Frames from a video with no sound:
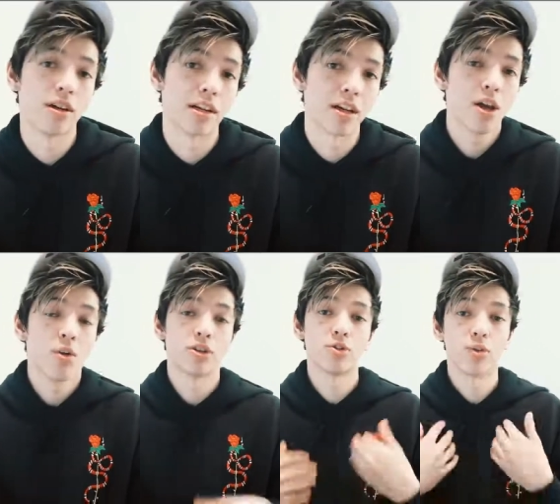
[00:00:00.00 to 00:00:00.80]
running,
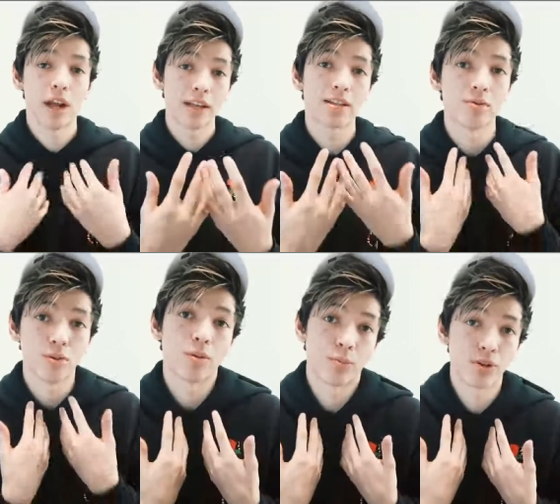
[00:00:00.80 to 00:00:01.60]
which is what I,
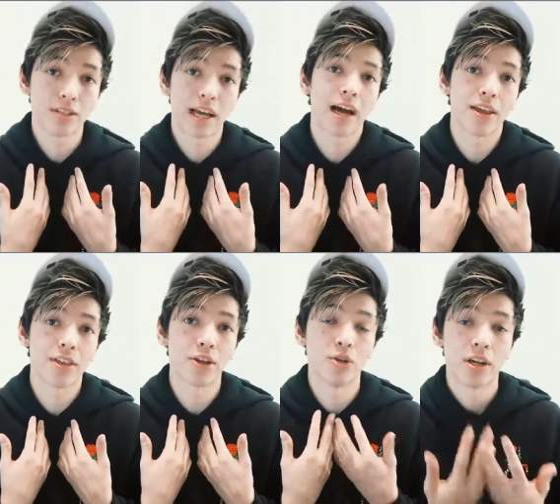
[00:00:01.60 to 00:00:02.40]
what personally I
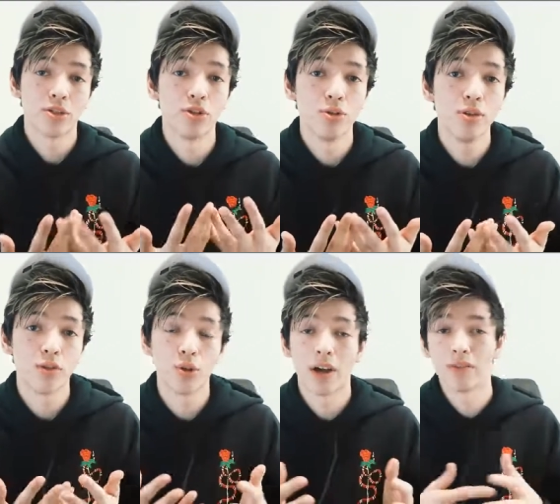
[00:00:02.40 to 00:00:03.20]
think you guys should do if
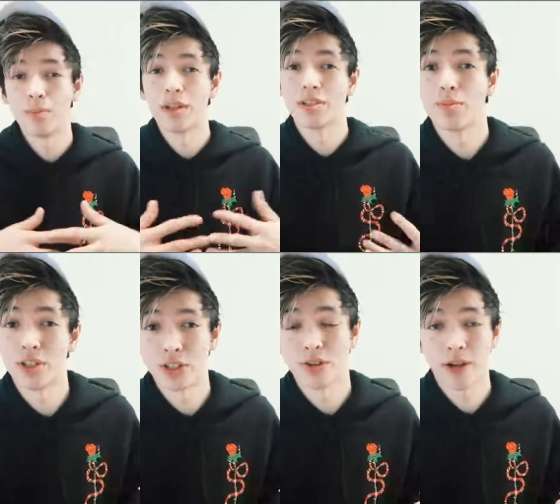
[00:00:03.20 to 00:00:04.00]
you don't have the biggest
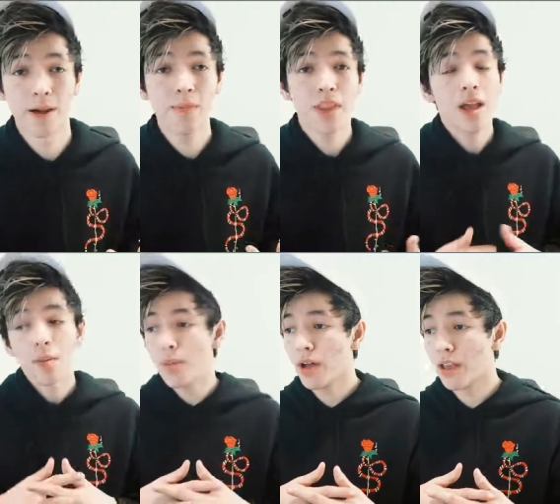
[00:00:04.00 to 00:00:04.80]
budget, okay?
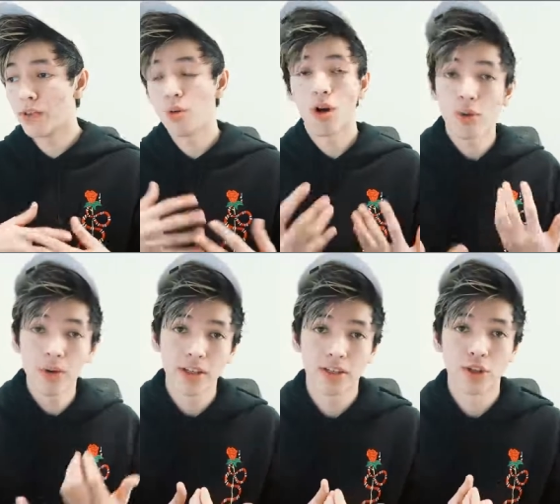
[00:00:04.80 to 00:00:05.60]
But if you are
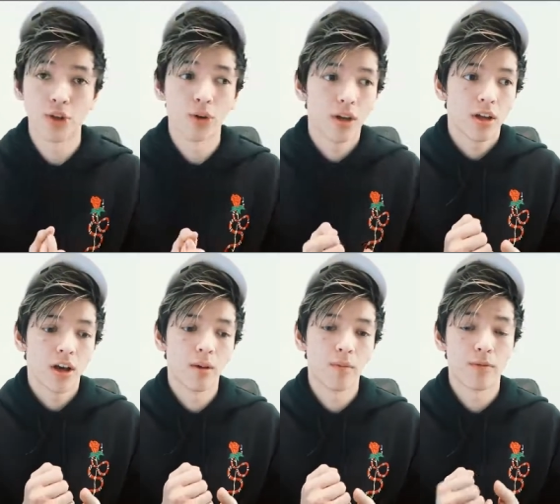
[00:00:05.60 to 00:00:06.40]
willing to, you know,
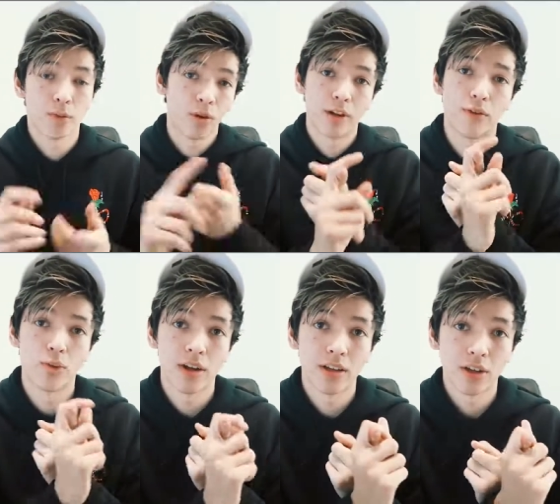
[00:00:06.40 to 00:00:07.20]
um, for one, if you
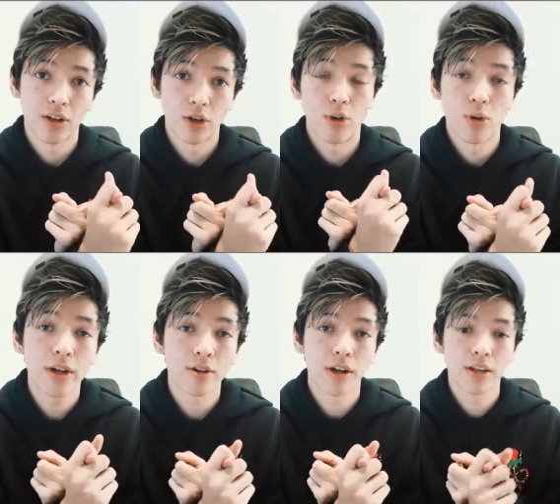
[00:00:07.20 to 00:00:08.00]
want to go
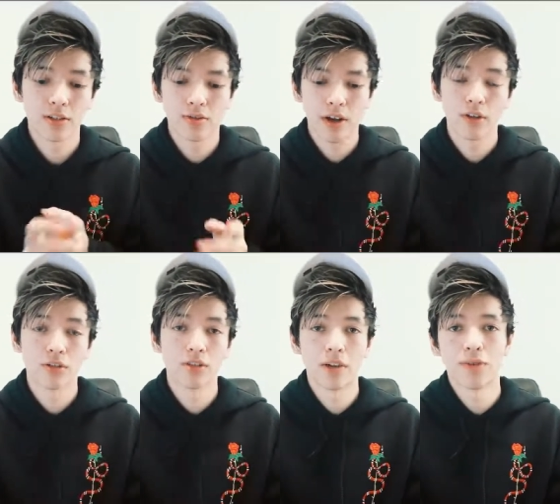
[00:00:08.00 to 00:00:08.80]
quicker, right? Because five
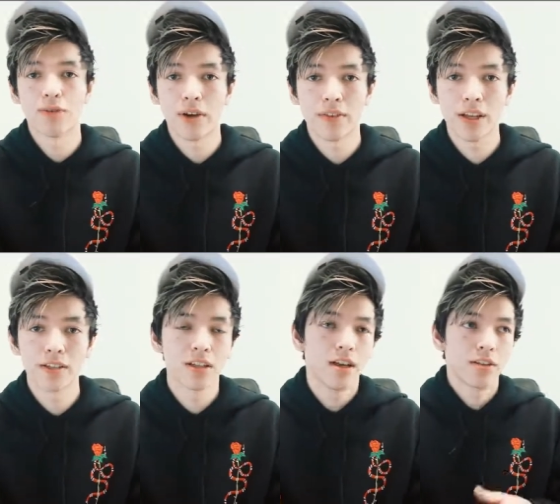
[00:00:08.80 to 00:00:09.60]
dollars a day for five
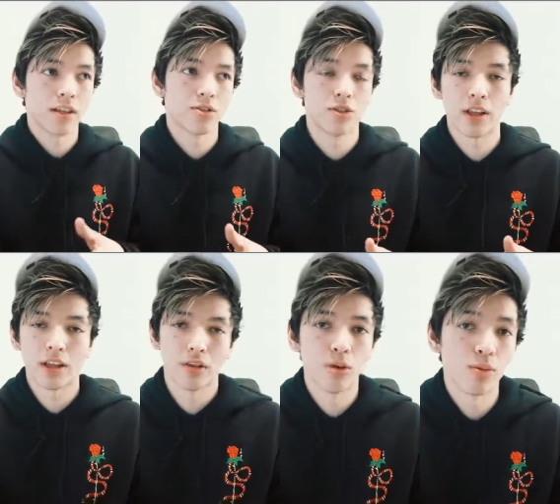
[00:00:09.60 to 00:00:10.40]
days, that's
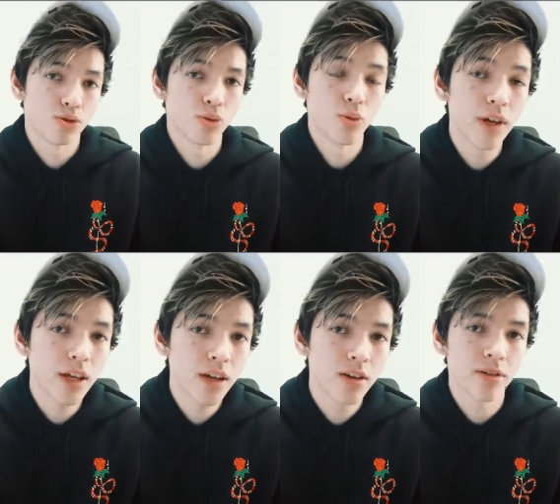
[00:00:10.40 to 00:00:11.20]
like almost a
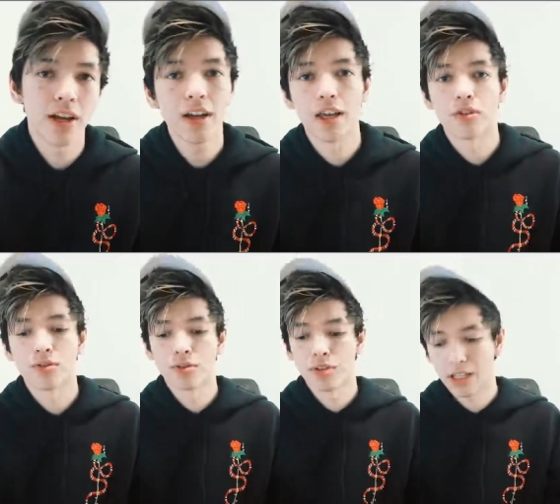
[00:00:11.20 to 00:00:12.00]
week, right? And
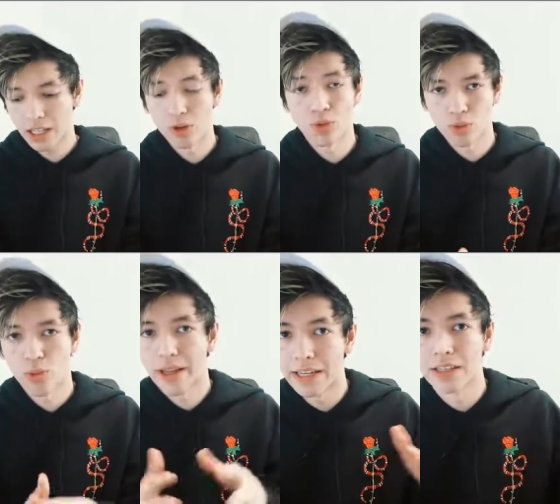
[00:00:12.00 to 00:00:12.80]
you're kind of
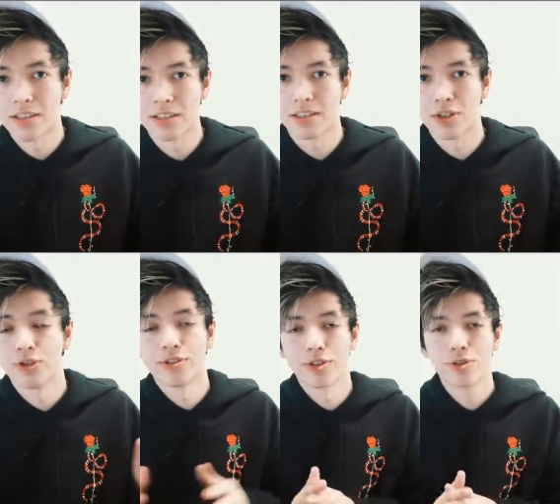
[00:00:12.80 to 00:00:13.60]
waiting to see
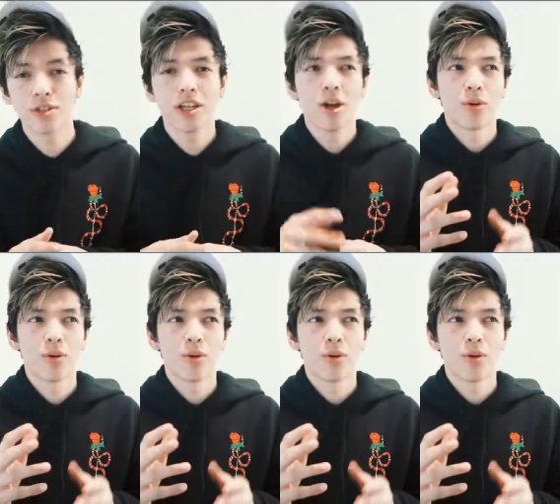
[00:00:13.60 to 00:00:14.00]
those results